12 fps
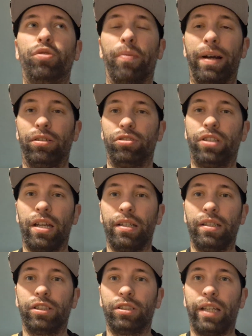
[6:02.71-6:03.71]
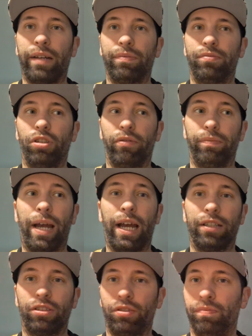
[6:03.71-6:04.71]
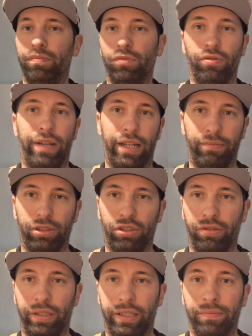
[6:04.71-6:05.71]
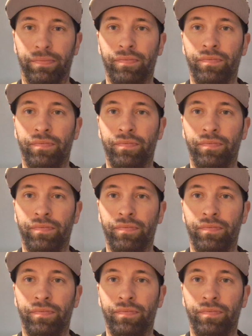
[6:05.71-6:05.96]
So my understanding is, yeah, so it passed unanimously.